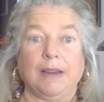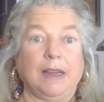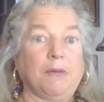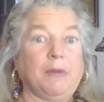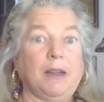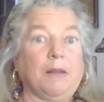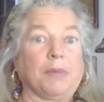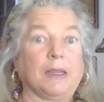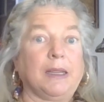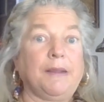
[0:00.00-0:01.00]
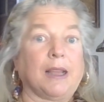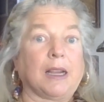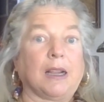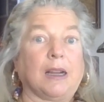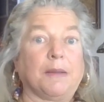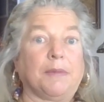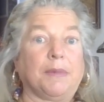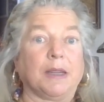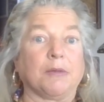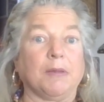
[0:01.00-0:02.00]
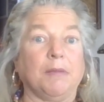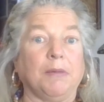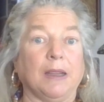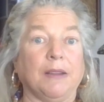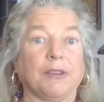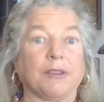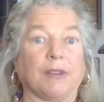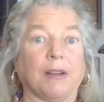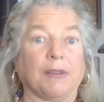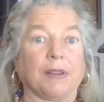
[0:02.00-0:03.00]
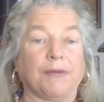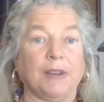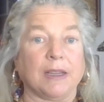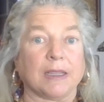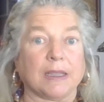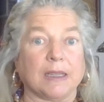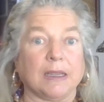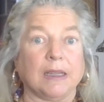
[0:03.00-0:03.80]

yet we don't believe that God because we believe survival of the fittest.